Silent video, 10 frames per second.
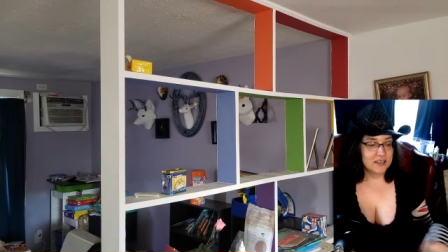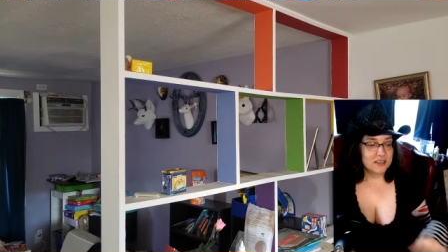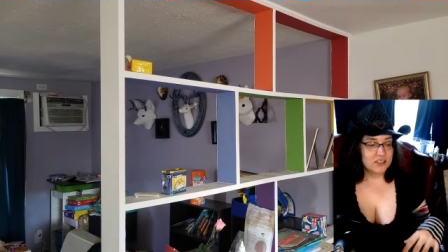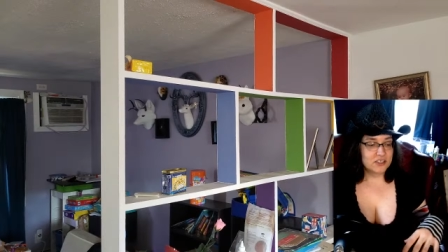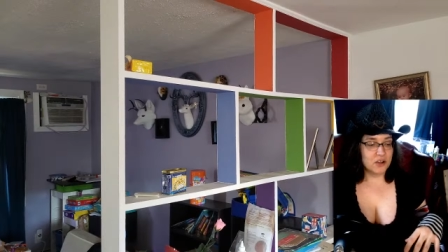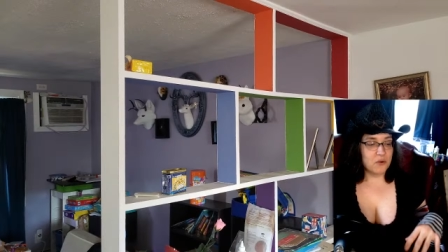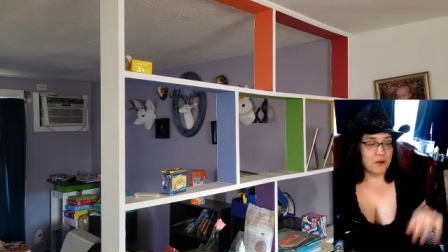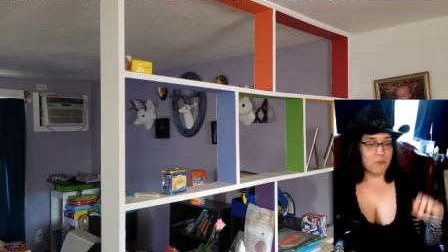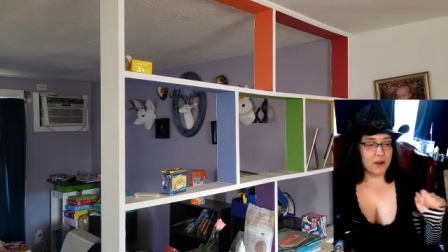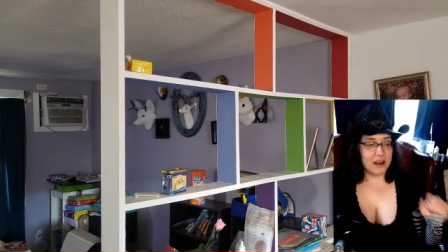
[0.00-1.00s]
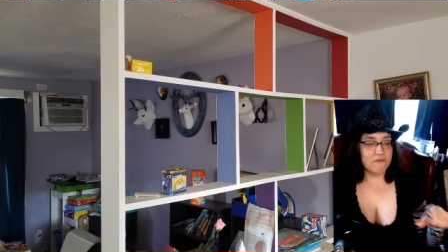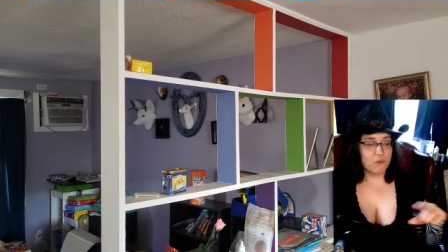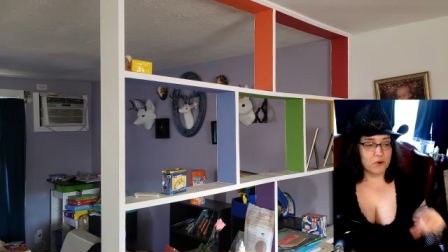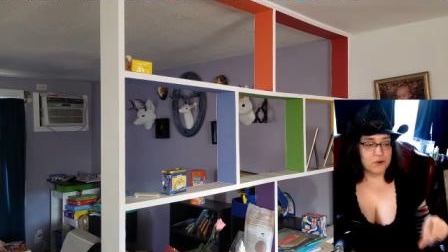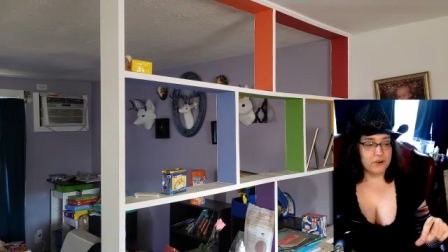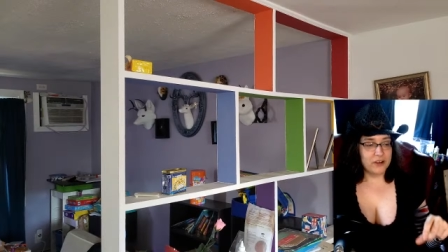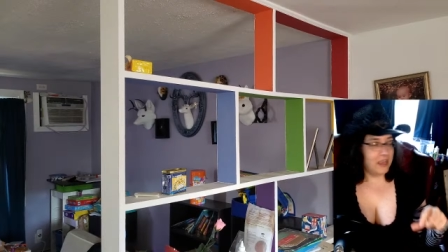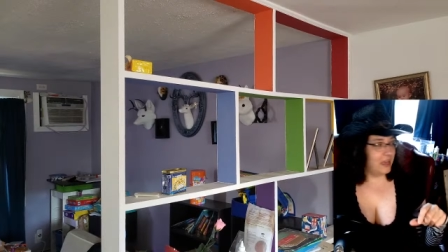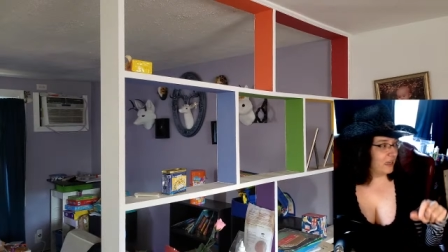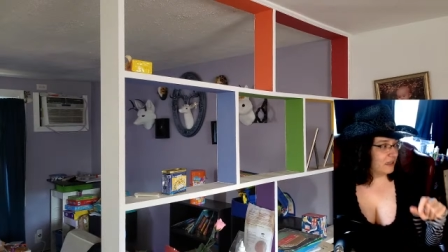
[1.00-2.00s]
So what I've ordered
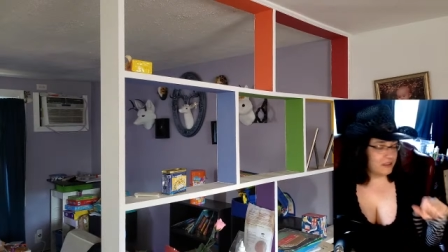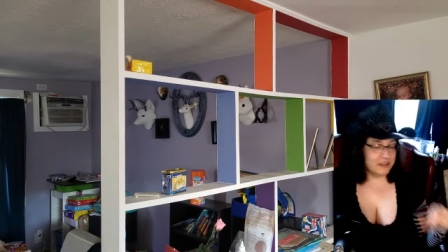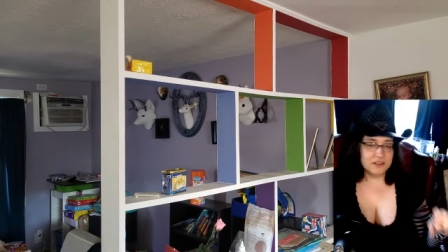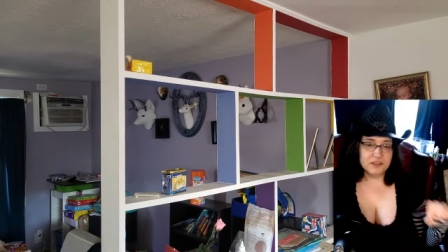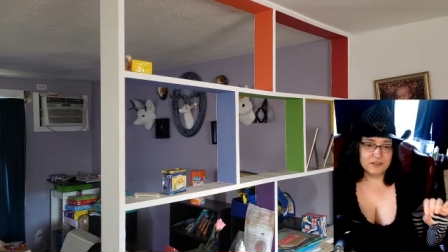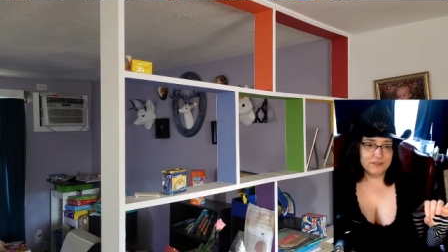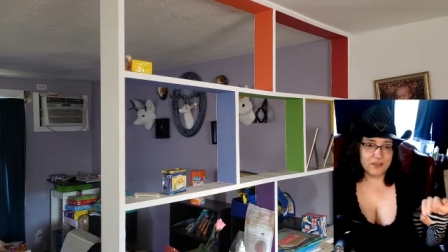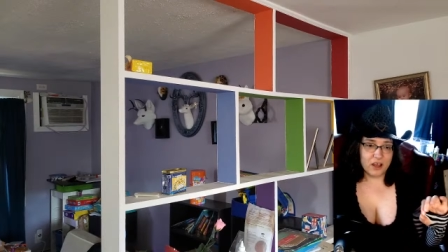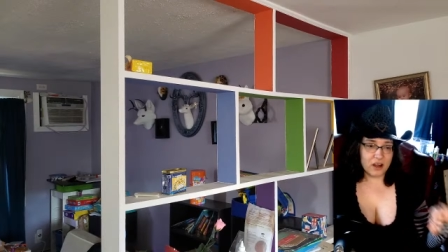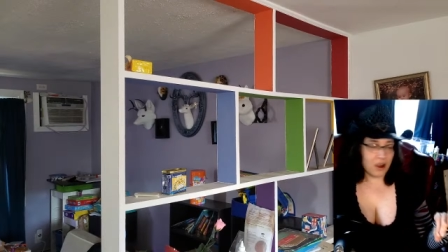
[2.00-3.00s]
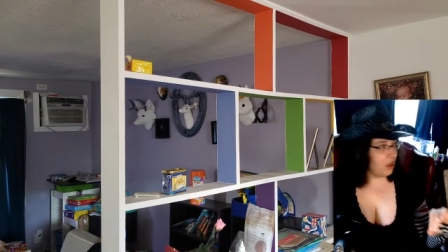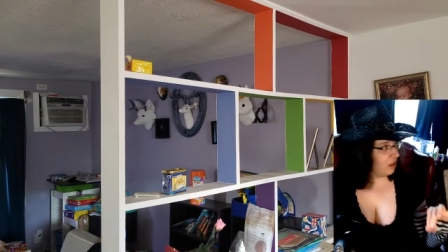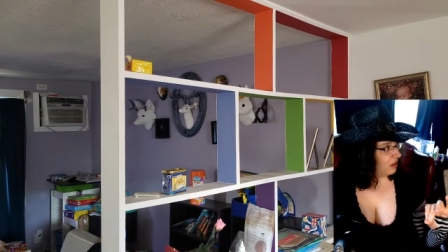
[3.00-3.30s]
and not all,